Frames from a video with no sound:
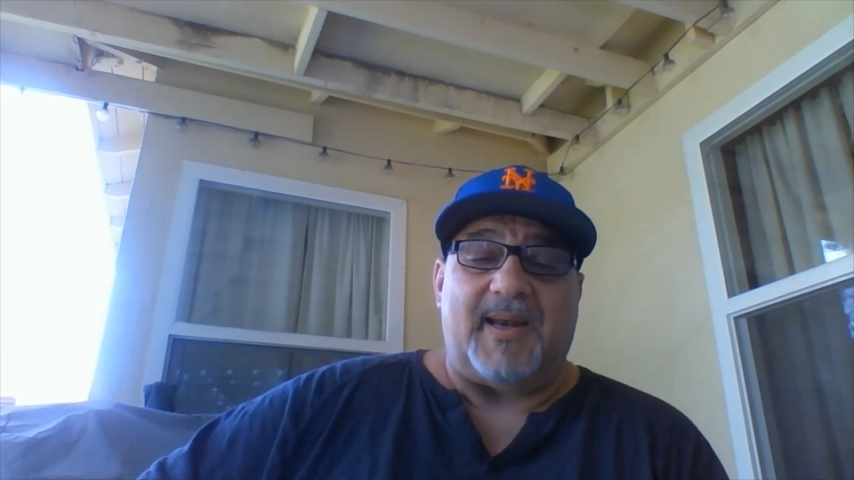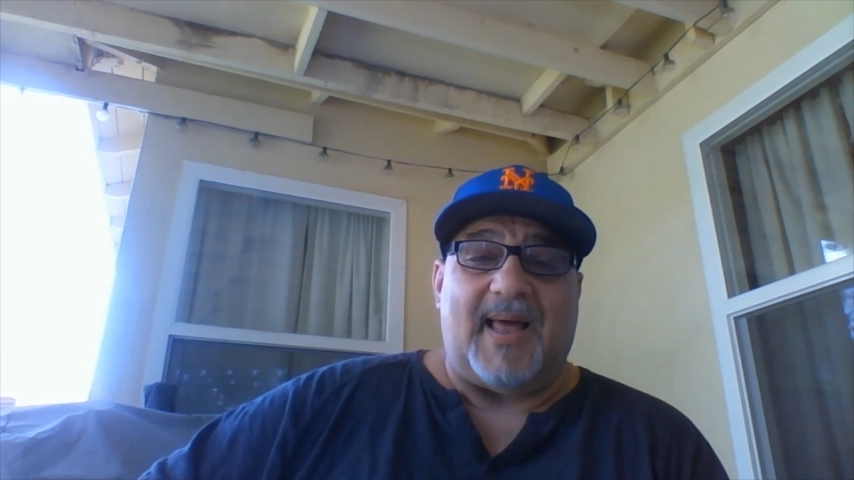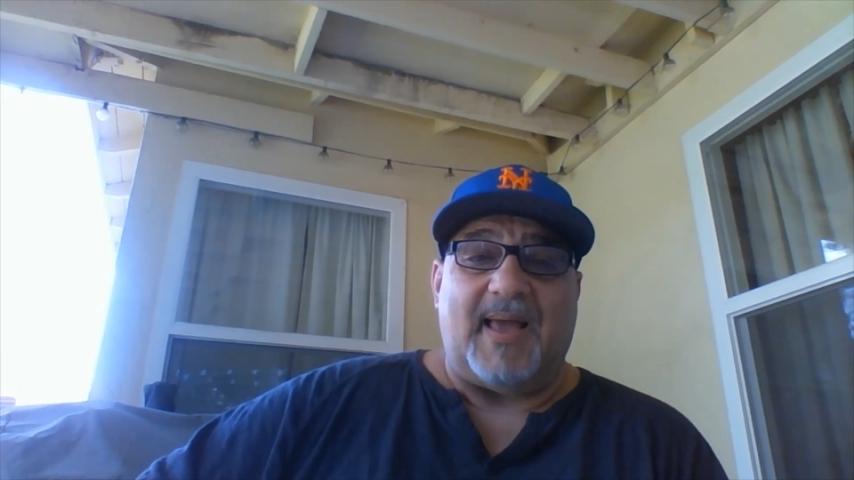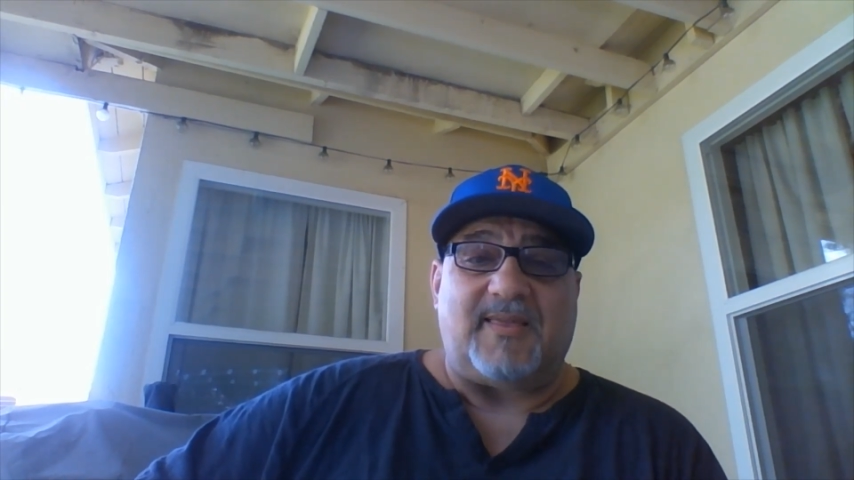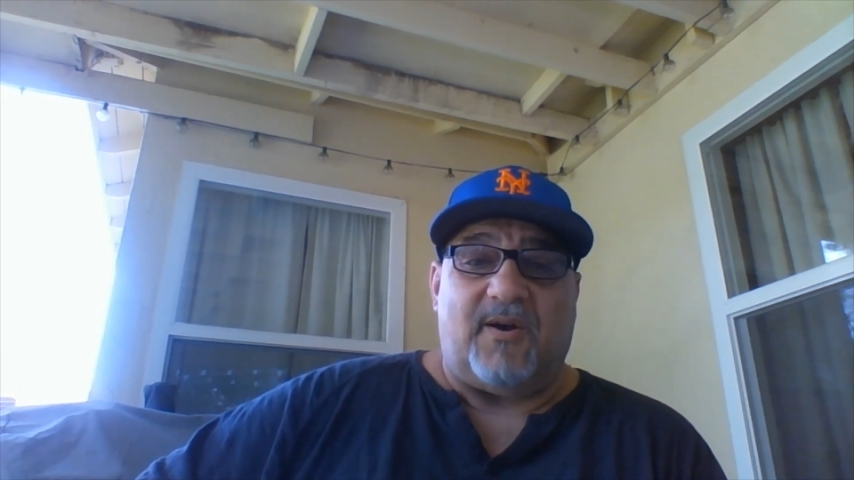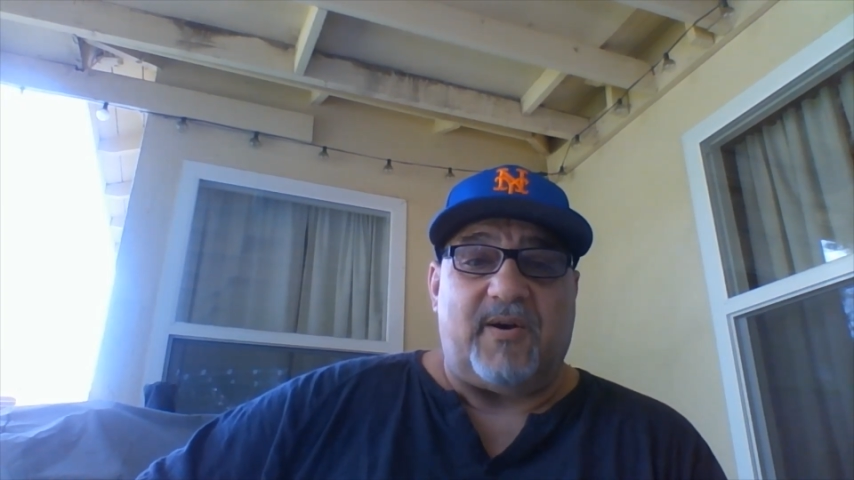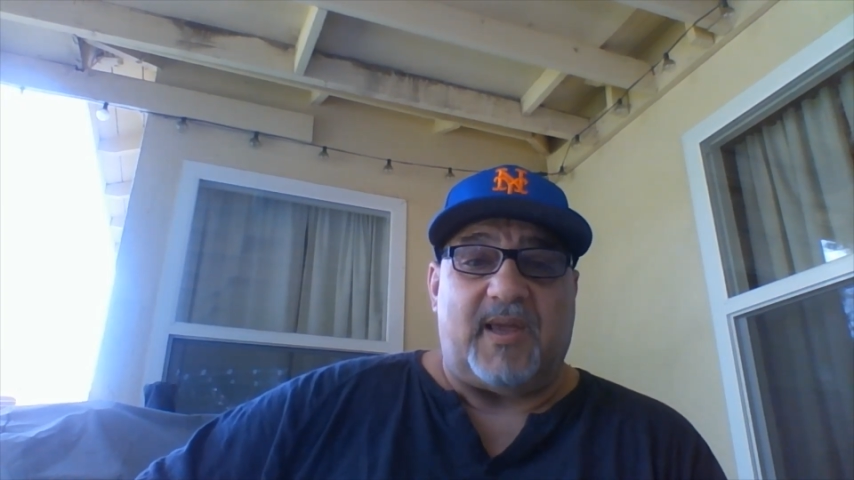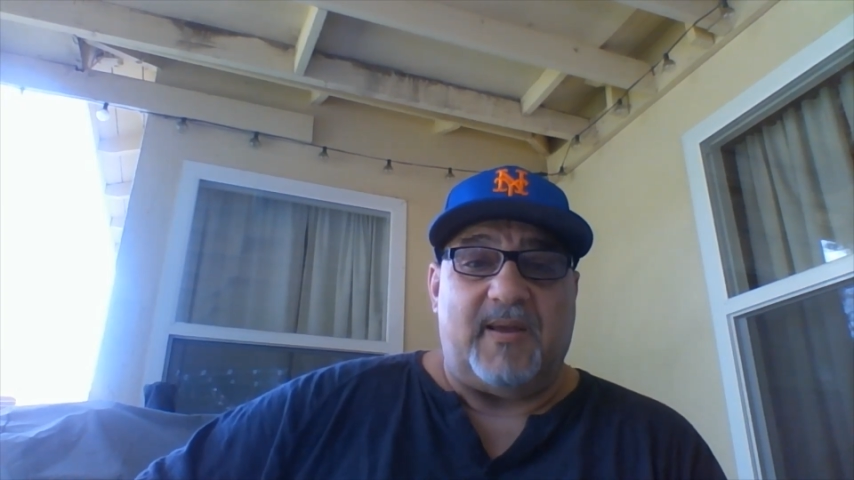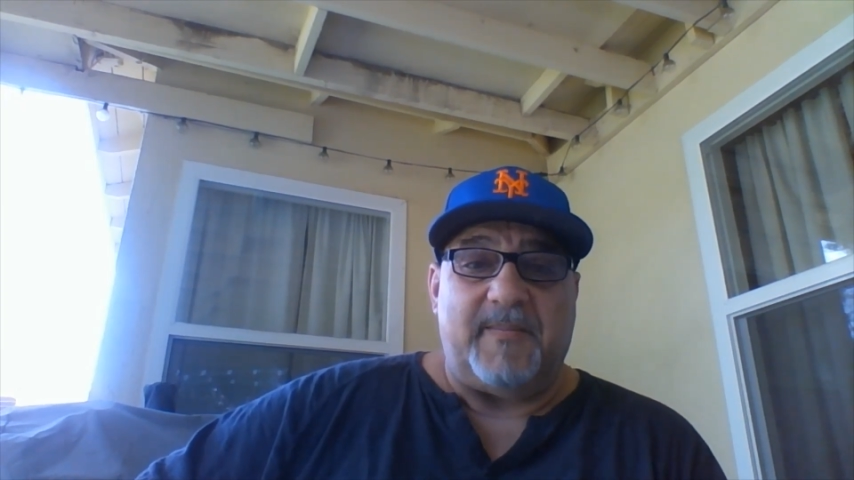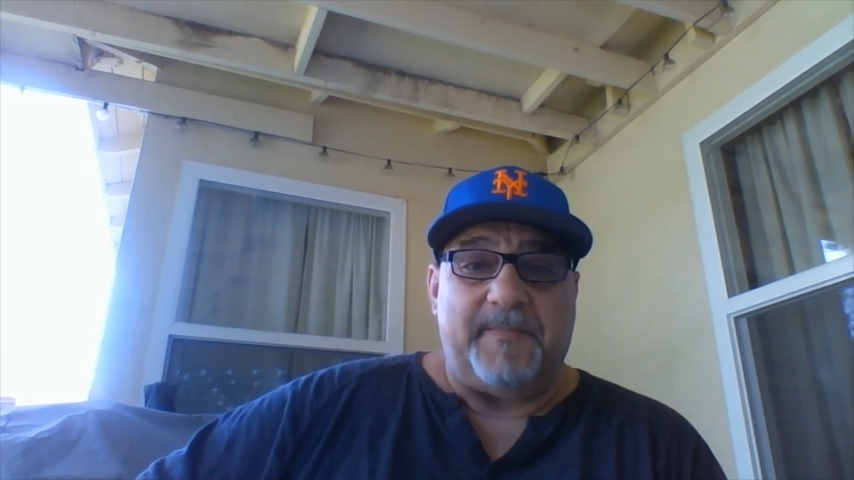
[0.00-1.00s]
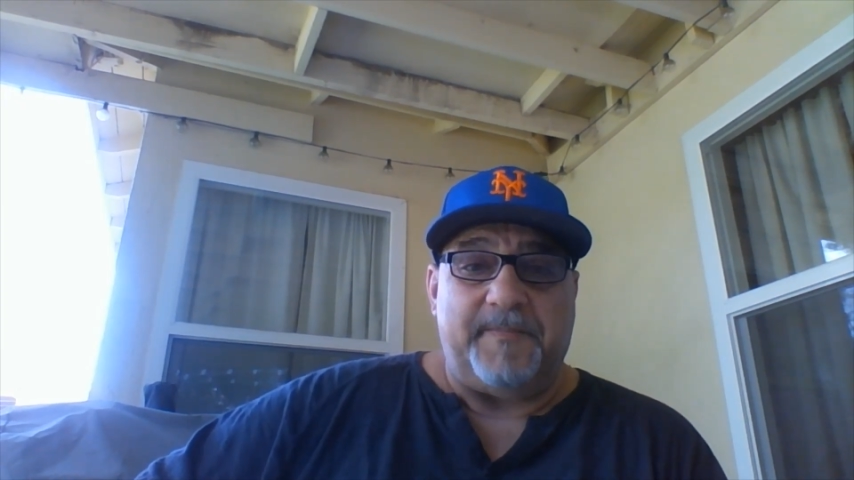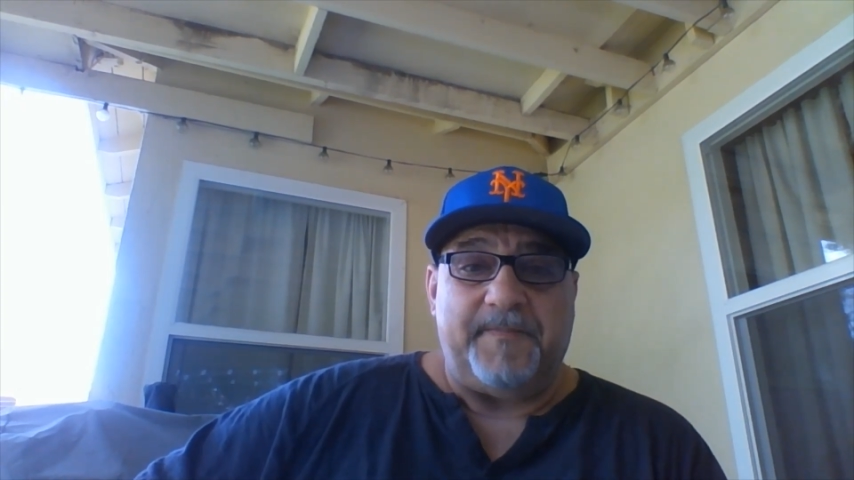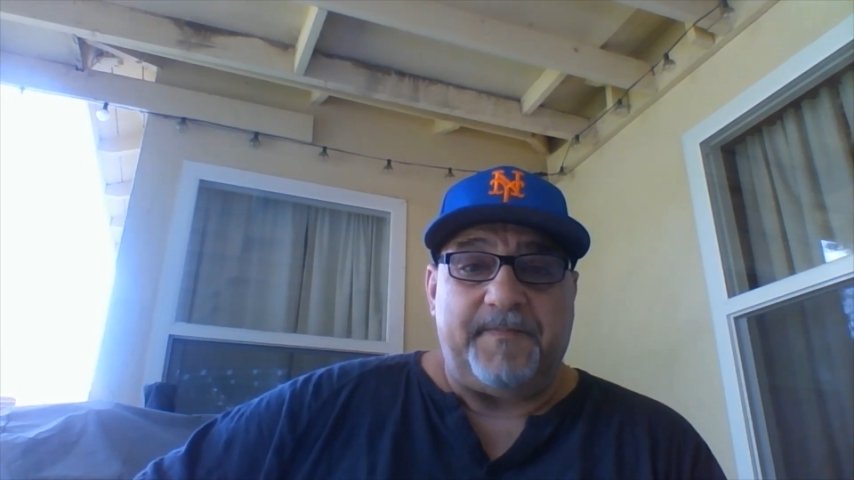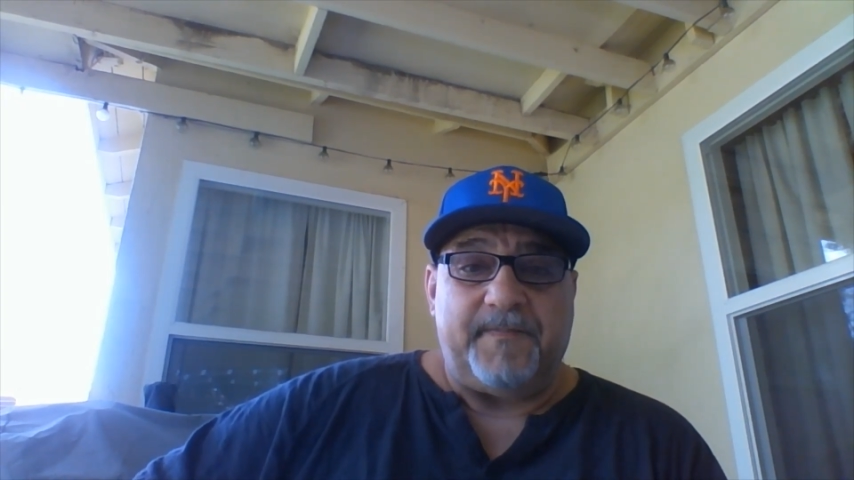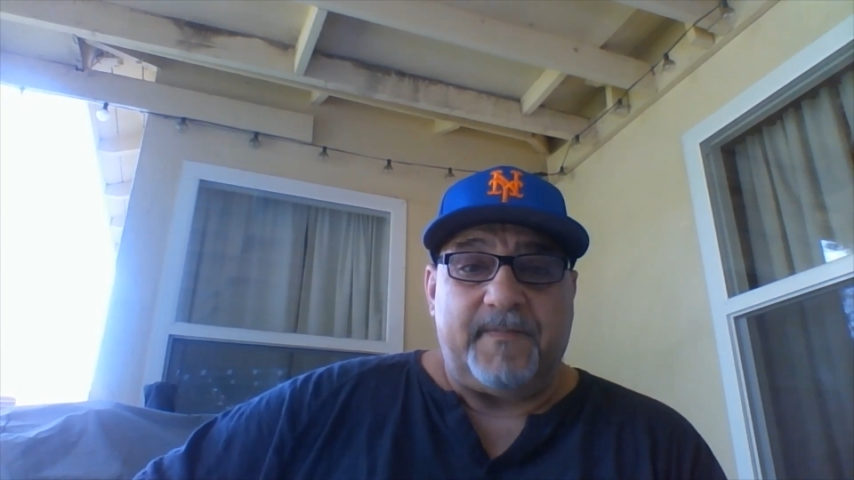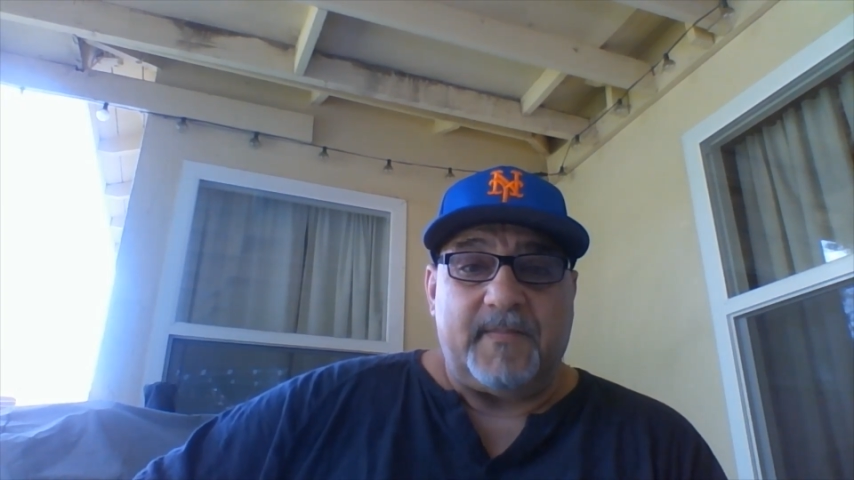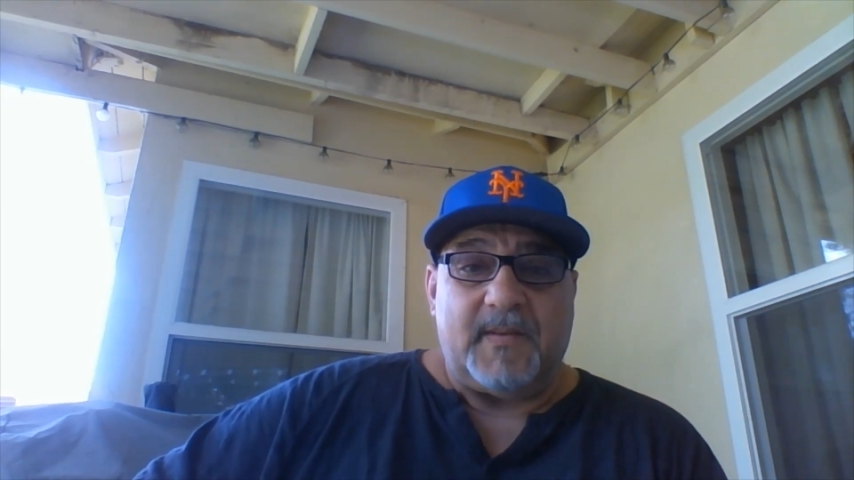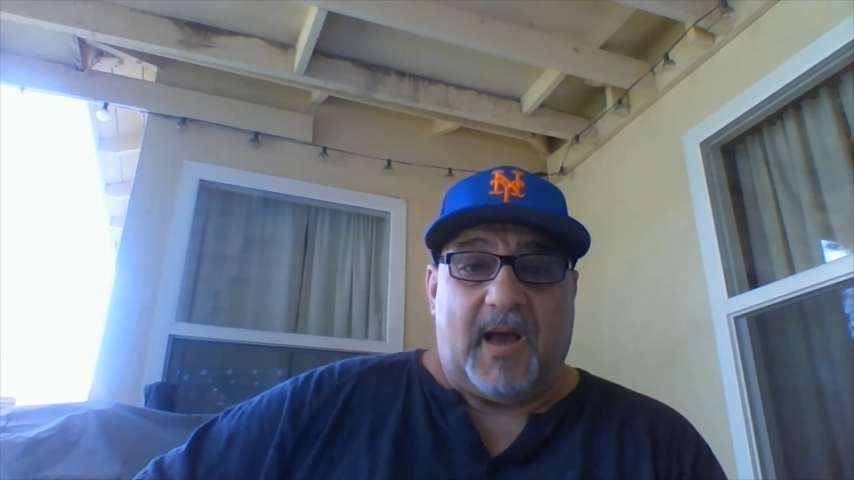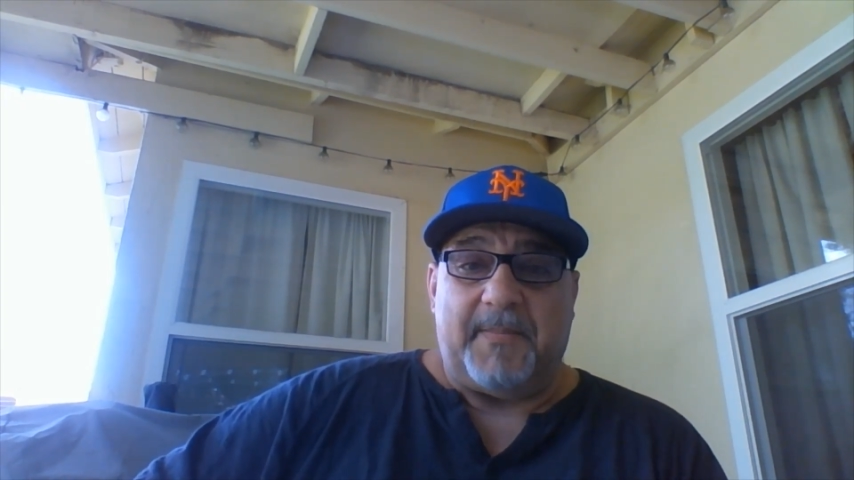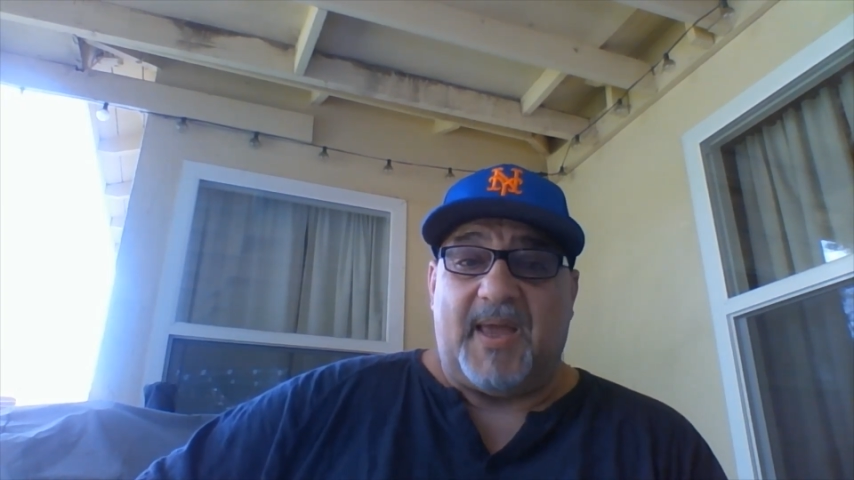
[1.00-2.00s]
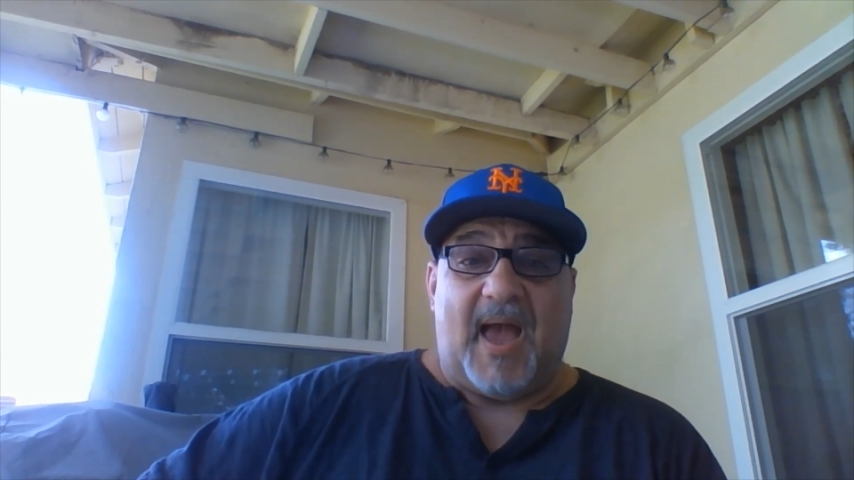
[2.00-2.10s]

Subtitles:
9:30. I'd be